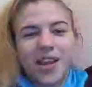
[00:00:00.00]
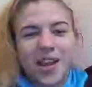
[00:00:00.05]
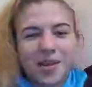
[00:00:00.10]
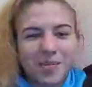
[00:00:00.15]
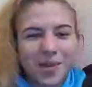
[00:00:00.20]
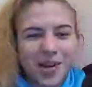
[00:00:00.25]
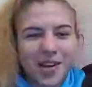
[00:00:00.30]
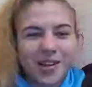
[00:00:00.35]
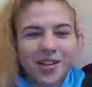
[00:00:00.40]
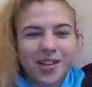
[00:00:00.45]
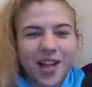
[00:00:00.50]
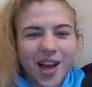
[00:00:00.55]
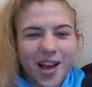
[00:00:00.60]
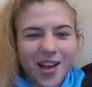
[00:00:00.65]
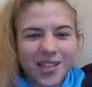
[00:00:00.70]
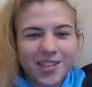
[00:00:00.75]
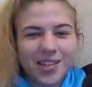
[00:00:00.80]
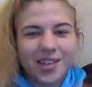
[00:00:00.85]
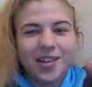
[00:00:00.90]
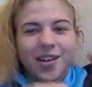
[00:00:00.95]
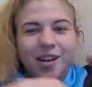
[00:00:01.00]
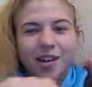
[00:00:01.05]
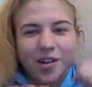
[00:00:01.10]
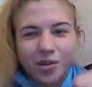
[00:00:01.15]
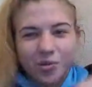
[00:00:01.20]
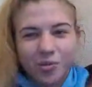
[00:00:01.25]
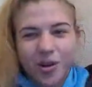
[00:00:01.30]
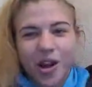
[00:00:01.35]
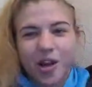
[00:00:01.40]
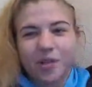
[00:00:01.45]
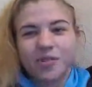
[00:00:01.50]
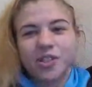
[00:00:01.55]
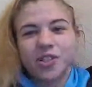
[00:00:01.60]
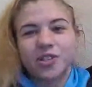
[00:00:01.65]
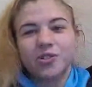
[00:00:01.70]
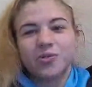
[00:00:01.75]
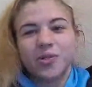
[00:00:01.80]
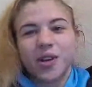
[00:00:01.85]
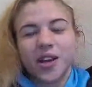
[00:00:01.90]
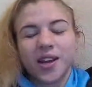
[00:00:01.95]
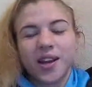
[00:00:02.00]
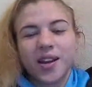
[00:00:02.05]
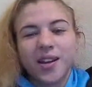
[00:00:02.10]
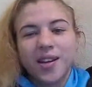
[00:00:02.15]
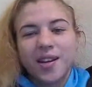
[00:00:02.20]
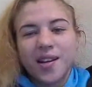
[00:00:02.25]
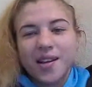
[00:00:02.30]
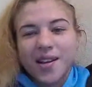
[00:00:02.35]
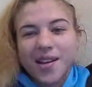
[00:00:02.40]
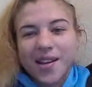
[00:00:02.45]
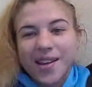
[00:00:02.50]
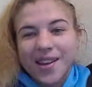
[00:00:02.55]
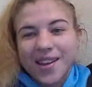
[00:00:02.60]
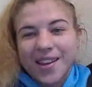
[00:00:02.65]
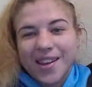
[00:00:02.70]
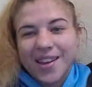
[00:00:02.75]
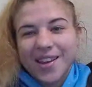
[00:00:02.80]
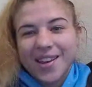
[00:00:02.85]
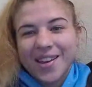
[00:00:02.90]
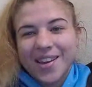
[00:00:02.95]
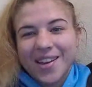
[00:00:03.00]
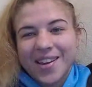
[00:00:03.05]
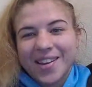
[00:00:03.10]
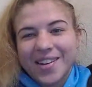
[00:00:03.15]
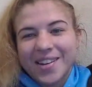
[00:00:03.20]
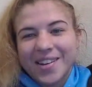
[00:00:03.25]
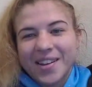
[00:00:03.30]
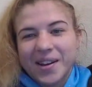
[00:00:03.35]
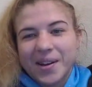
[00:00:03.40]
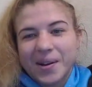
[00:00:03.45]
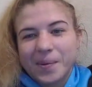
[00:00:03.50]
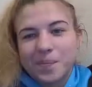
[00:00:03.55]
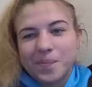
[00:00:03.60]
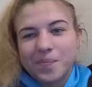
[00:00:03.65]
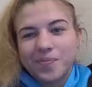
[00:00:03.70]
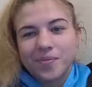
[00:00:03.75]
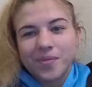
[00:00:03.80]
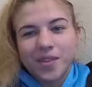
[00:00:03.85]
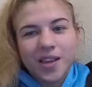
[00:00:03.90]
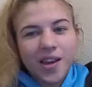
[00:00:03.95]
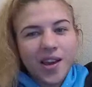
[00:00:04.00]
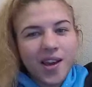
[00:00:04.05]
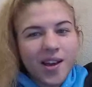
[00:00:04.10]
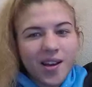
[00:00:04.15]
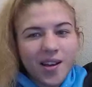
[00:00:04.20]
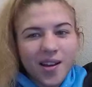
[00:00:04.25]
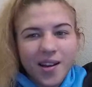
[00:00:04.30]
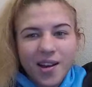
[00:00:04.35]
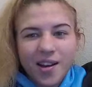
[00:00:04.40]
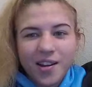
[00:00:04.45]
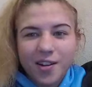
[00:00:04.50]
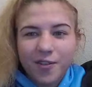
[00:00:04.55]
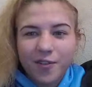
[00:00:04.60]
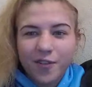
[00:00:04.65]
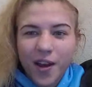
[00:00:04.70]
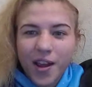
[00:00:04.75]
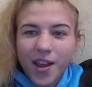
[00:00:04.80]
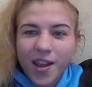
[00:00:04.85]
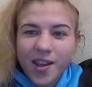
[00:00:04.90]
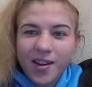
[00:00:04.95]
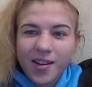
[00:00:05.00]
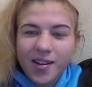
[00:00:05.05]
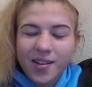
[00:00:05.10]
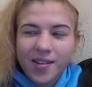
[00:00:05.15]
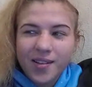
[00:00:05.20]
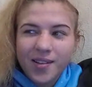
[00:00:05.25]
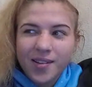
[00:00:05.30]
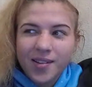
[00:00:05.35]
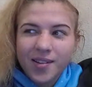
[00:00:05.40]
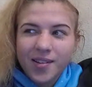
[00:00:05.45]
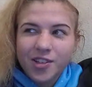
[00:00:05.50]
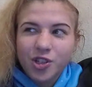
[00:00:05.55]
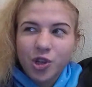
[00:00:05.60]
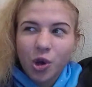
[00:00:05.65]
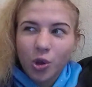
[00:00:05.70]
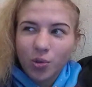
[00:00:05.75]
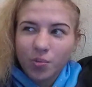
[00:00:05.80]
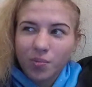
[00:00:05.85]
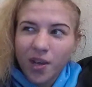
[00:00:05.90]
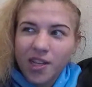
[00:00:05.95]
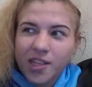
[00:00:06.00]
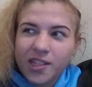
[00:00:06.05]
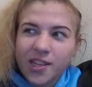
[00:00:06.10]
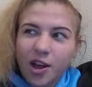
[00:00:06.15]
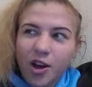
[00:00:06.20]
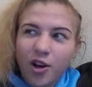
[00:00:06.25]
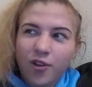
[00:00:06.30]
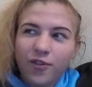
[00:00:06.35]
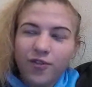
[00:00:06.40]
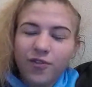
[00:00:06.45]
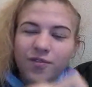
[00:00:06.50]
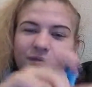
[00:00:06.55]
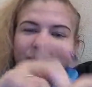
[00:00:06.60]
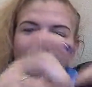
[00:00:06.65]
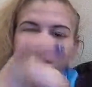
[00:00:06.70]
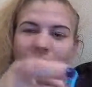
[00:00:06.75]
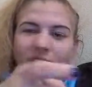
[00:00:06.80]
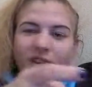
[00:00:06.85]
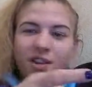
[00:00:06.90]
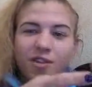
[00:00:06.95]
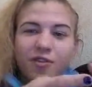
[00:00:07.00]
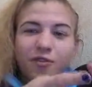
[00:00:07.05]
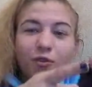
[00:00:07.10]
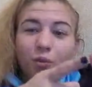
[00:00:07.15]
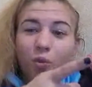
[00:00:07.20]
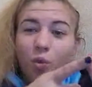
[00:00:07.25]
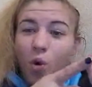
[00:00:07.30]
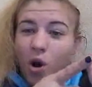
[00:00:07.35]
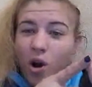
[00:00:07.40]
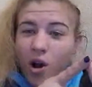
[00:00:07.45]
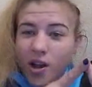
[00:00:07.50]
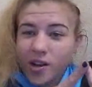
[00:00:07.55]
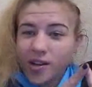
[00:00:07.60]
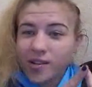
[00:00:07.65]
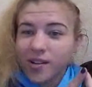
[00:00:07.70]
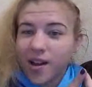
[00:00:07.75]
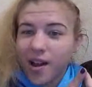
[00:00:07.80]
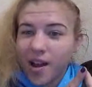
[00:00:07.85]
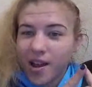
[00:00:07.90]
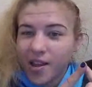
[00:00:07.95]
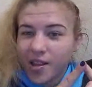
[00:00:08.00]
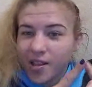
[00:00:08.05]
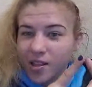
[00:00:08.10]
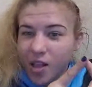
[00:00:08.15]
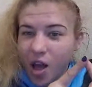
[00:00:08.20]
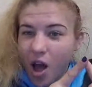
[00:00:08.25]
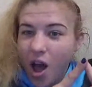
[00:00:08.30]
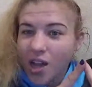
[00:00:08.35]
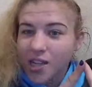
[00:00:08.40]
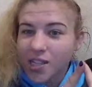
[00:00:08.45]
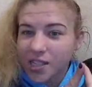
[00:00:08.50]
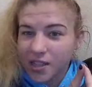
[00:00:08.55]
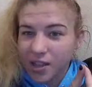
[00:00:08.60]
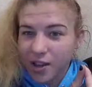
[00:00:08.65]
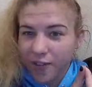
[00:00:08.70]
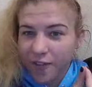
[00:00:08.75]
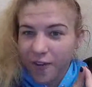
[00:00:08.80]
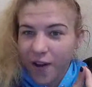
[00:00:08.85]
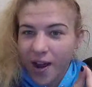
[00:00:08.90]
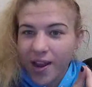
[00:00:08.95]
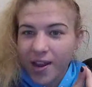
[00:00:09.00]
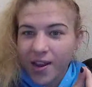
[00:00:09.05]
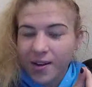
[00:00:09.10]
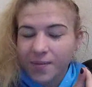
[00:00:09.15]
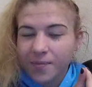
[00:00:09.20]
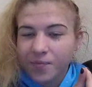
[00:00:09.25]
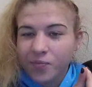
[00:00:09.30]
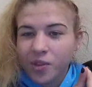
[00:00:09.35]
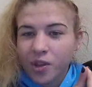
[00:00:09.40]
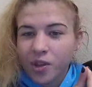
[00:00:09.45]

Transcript: I came into class. I knew what I was doing. And yeah, had a fight, told myself if one, I lost the fight,